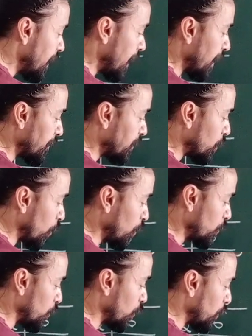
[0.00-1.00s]
And we all
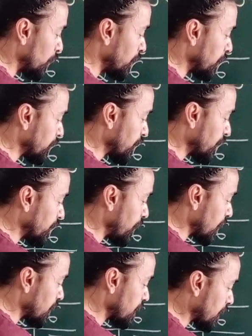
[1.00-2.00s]
know that 3
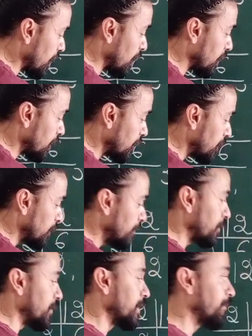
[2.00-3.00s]
1s are
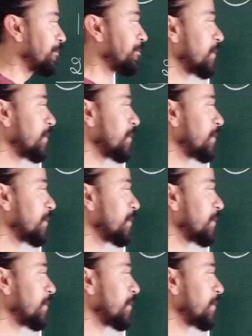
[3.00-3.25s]
3.